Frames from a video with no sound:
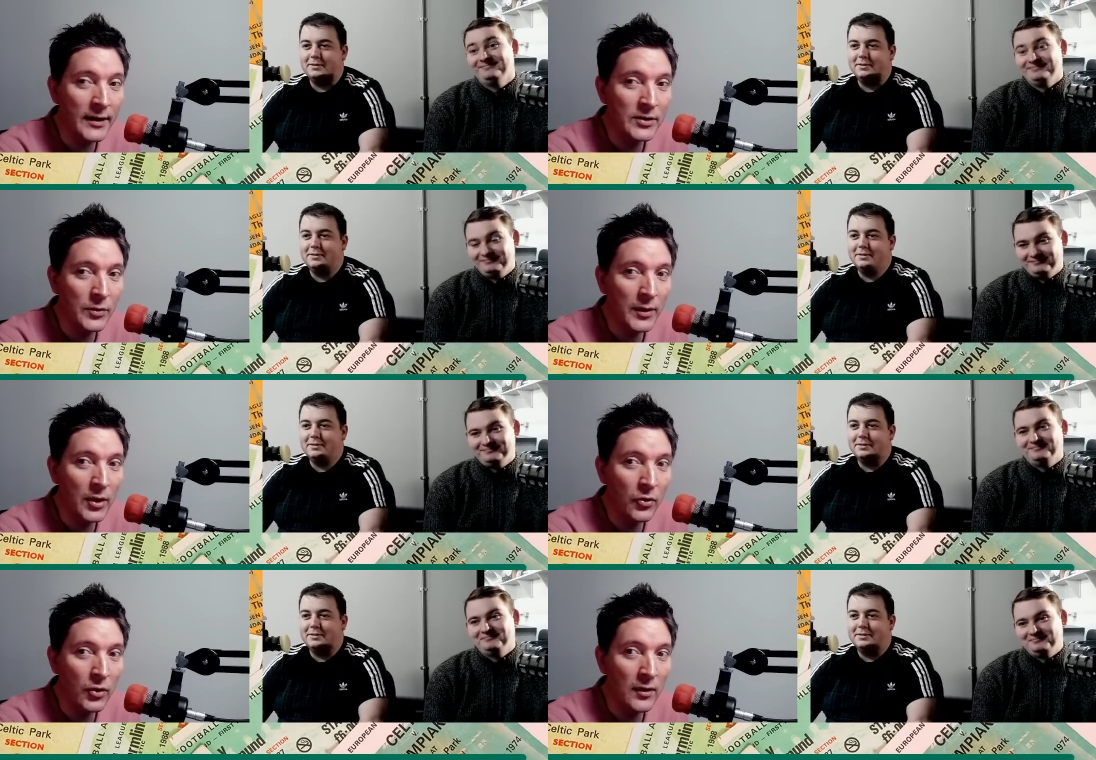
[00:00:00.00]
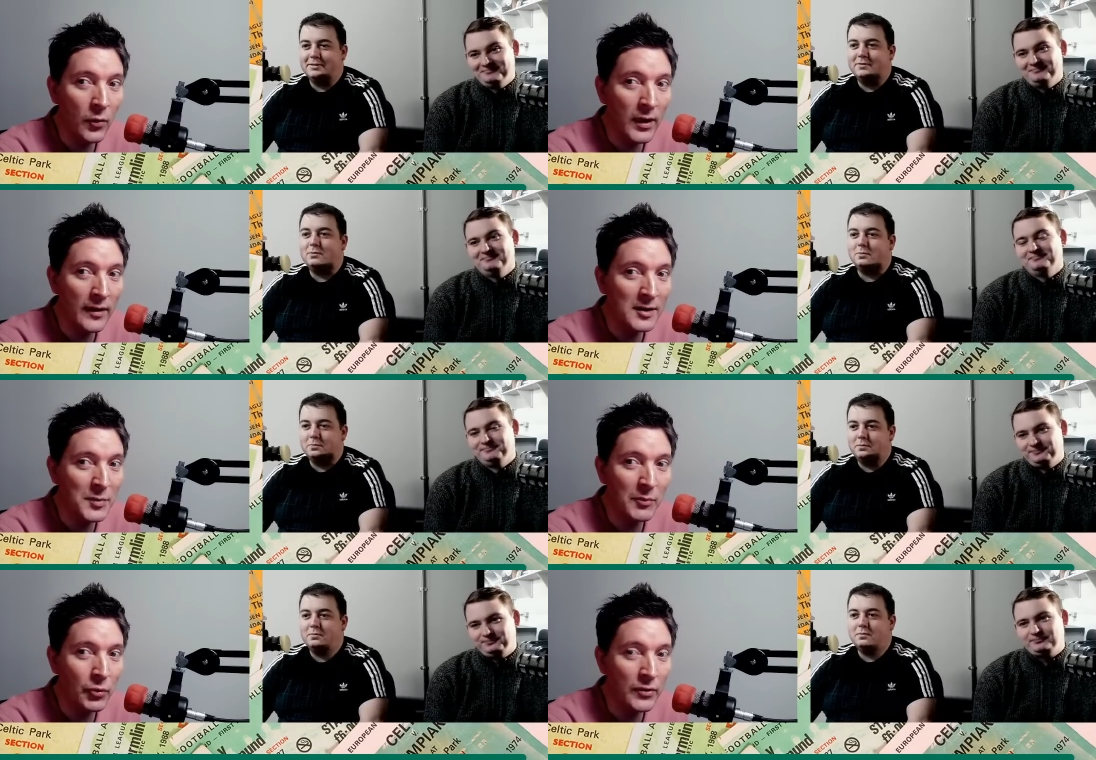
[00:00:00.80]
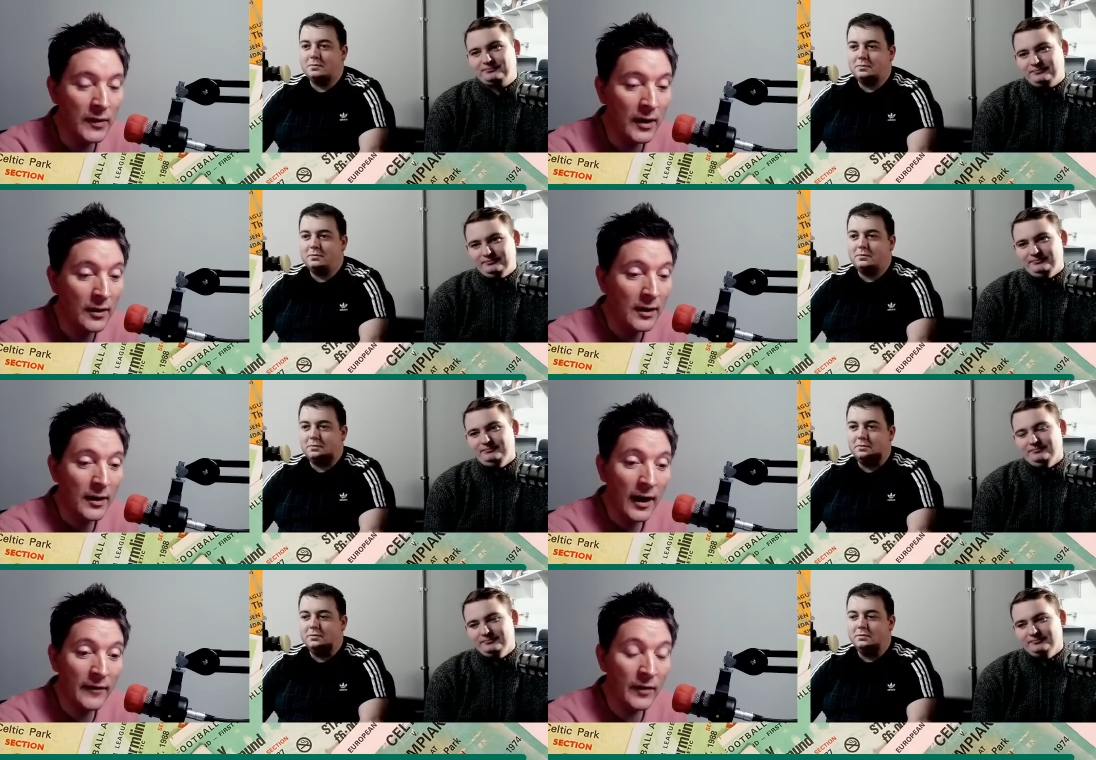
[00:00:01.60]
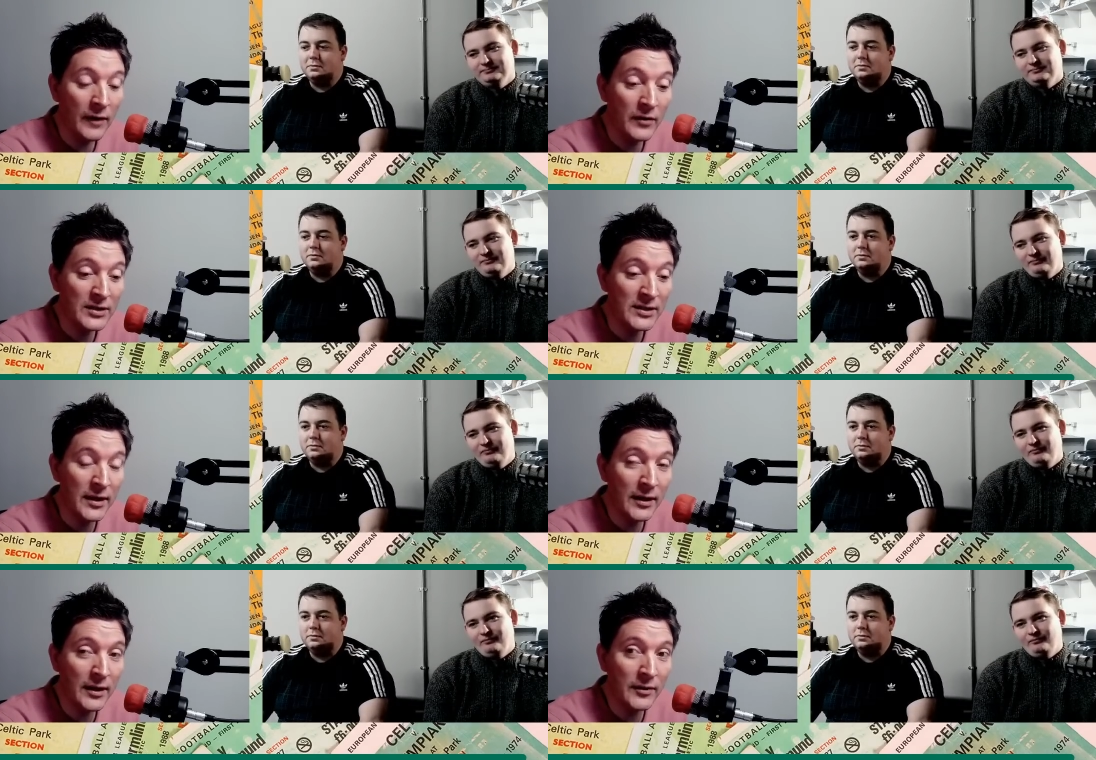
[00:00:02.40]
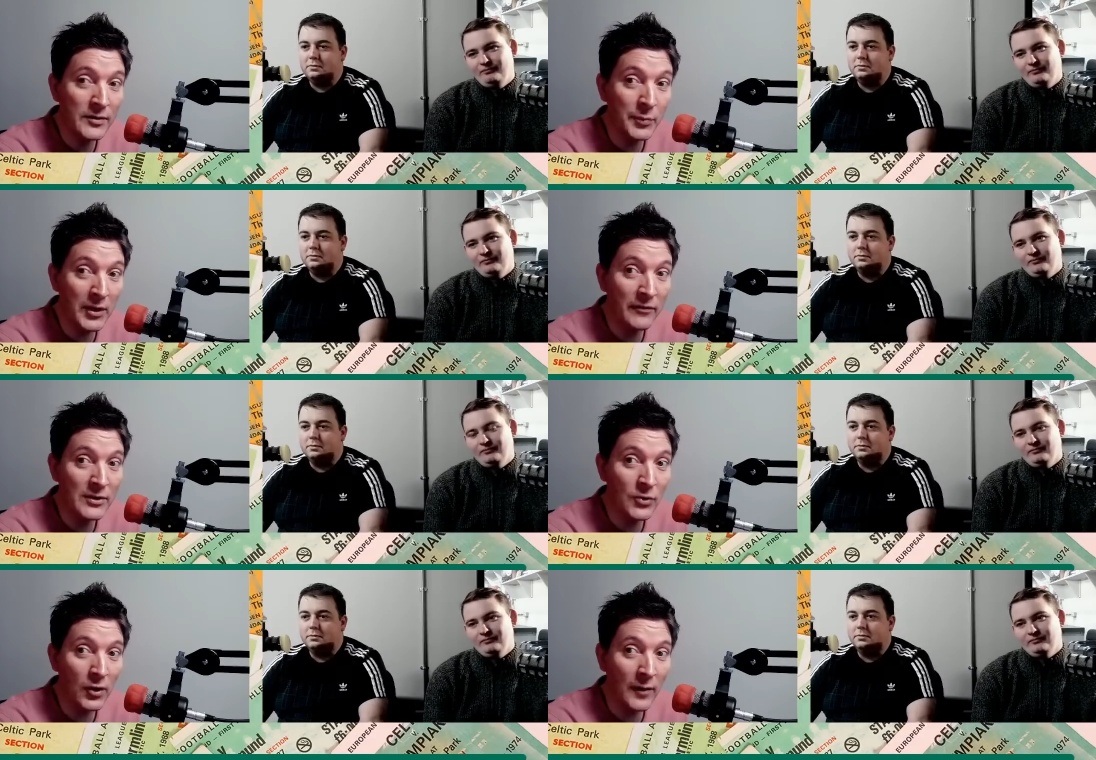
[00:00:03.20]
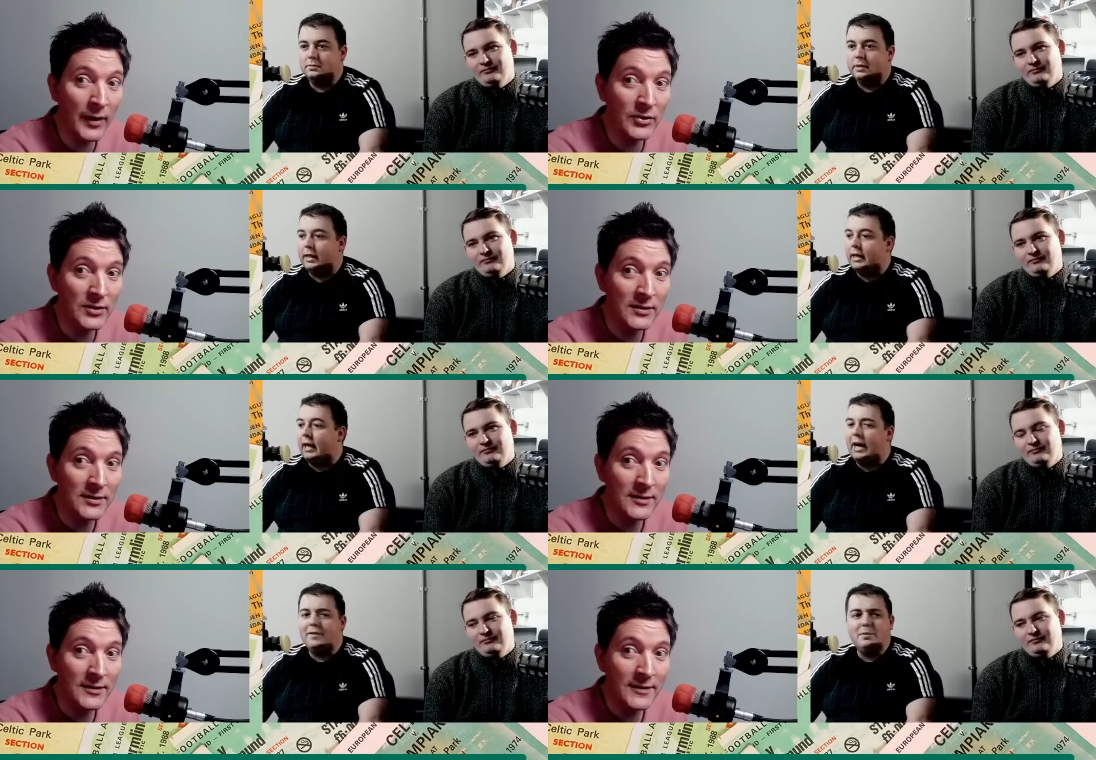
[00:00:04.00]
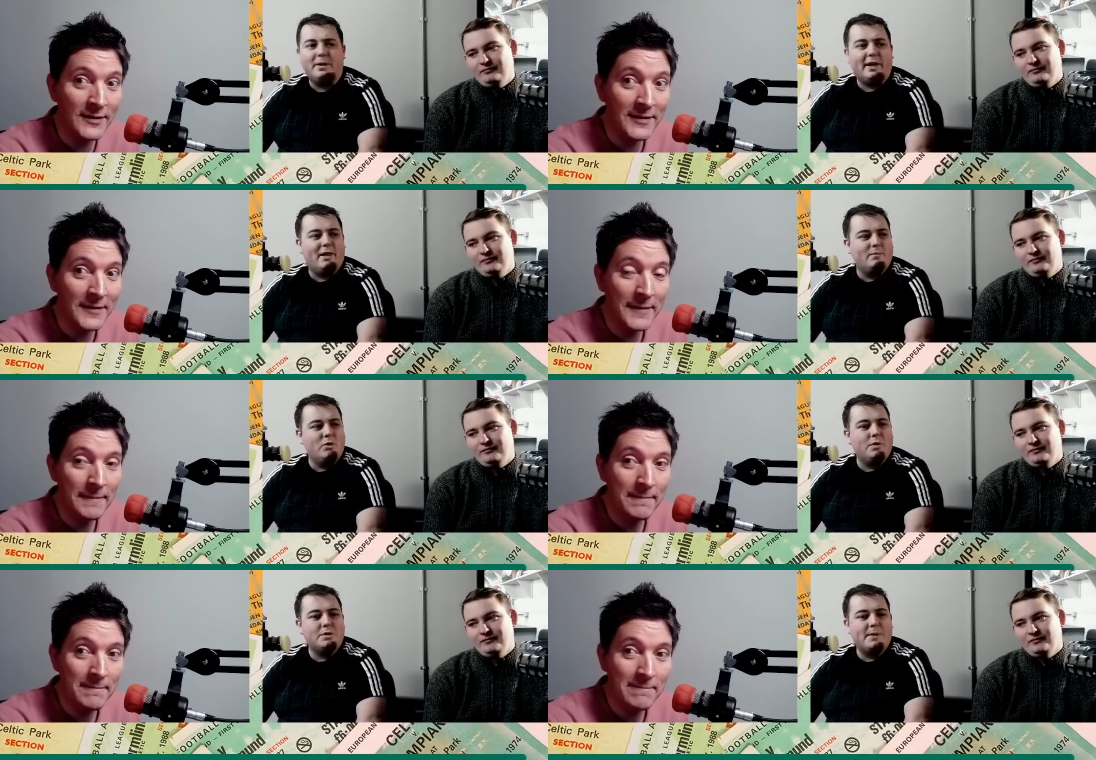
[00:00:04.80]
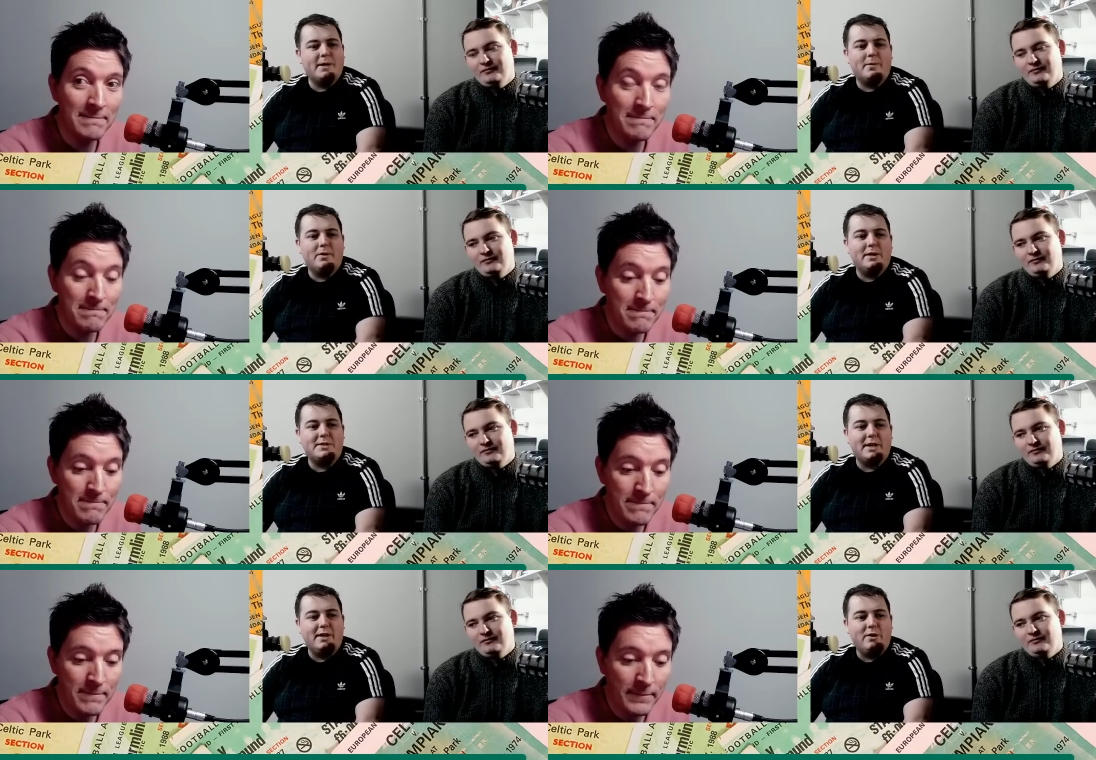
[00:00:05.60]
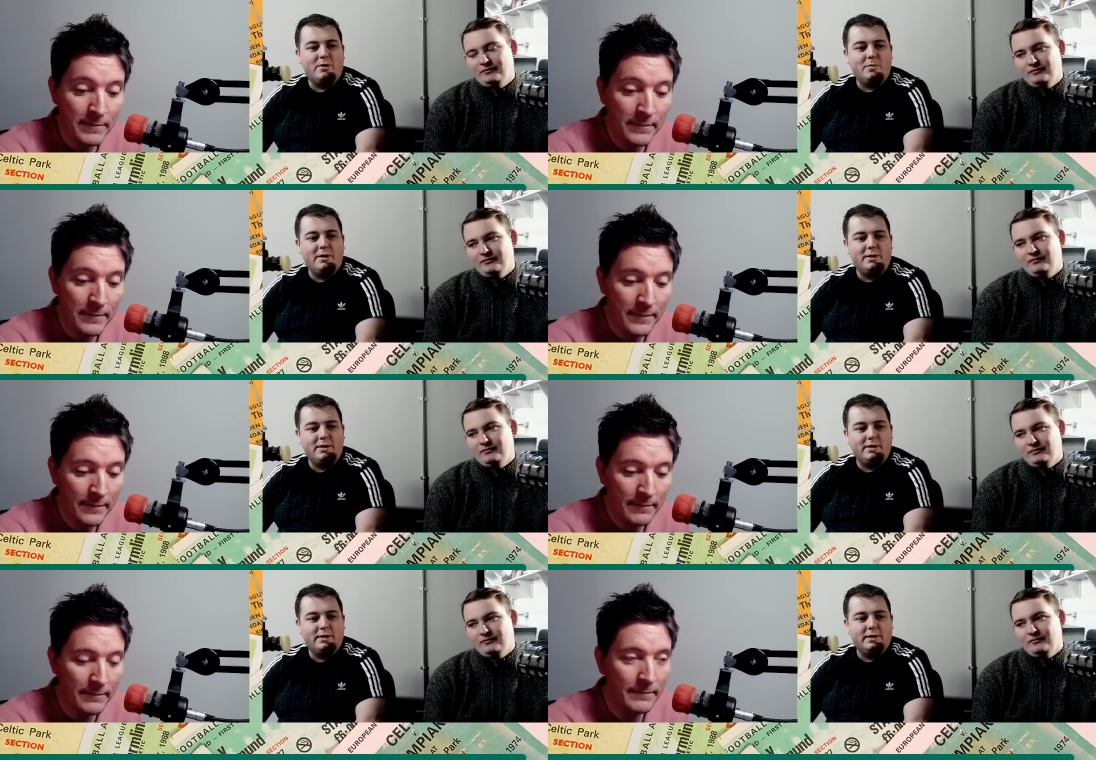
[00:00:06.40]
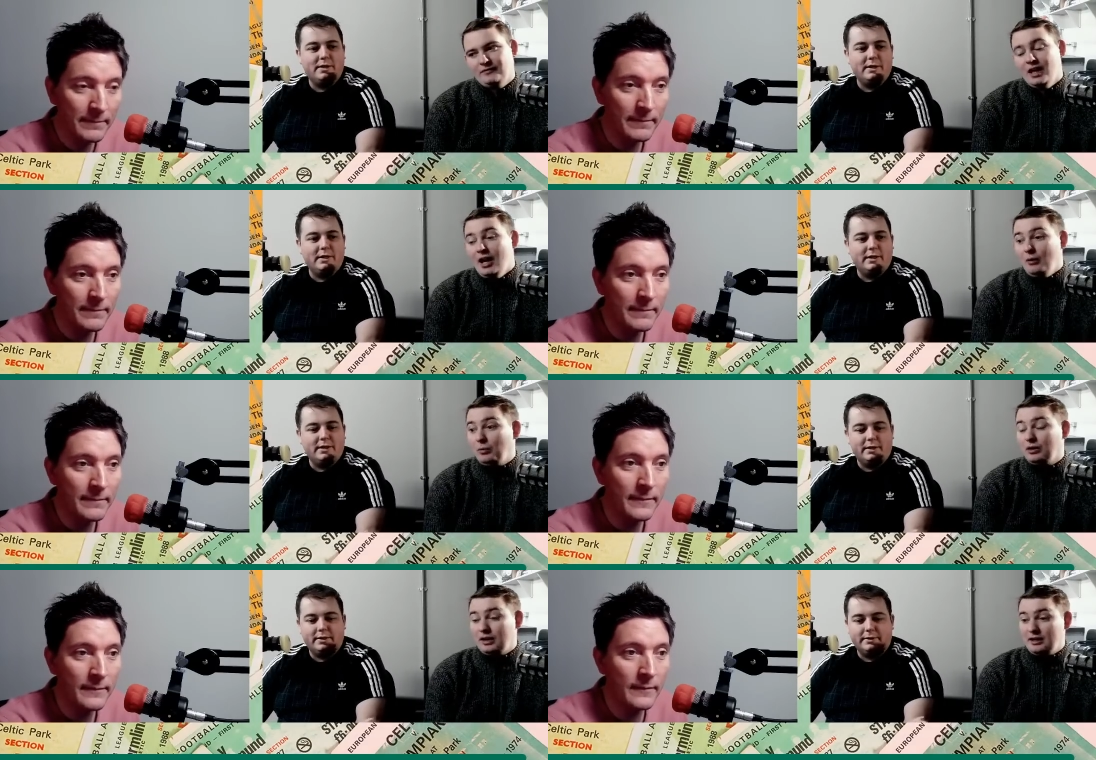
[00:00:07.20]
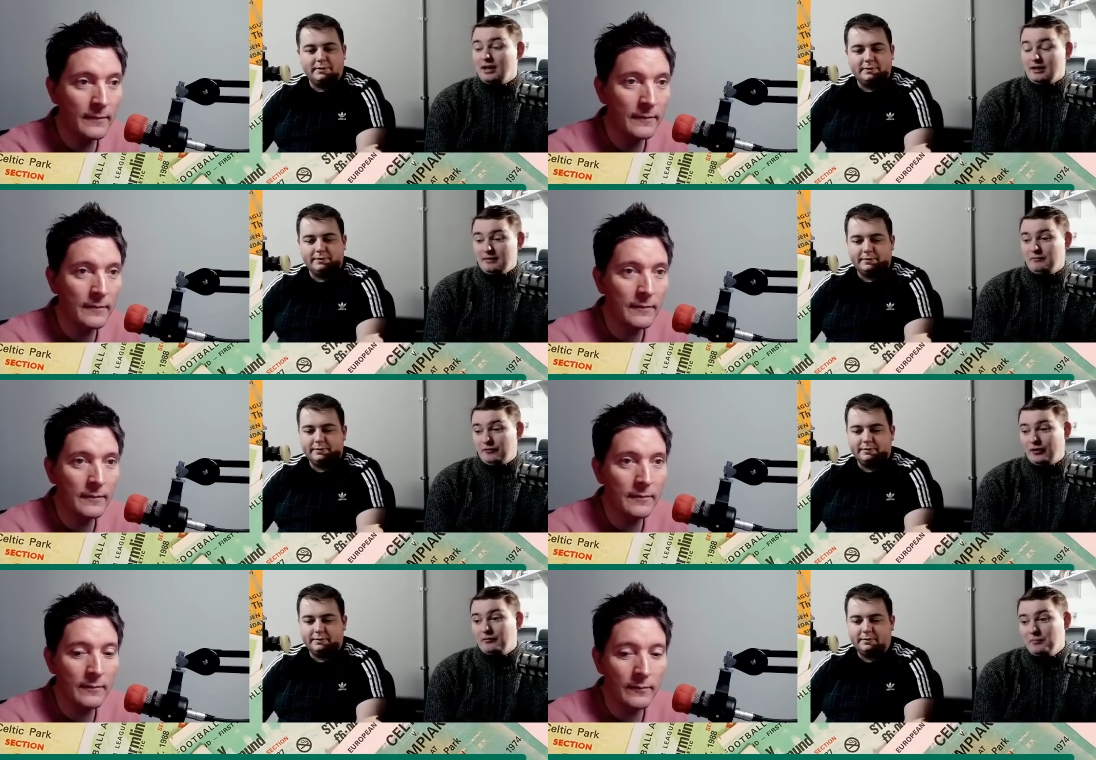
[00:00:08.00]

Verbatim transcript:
Speaker 1: actually when you look at the way that's been put together. Have, have, you seen any of his previous documentaries?
Speaker 2: I haven't, but Calum, you were speaking about this earlier on, weren't you? Well, uh, for